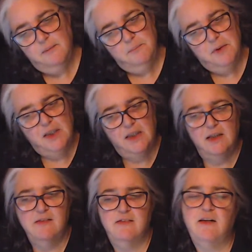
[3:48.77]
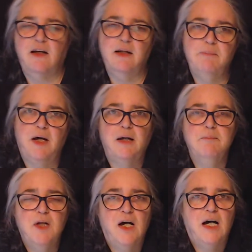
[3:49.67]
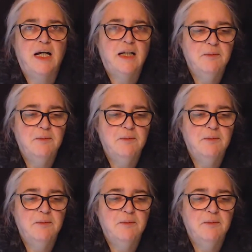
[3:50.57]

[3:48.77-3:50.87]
but this time I'm not.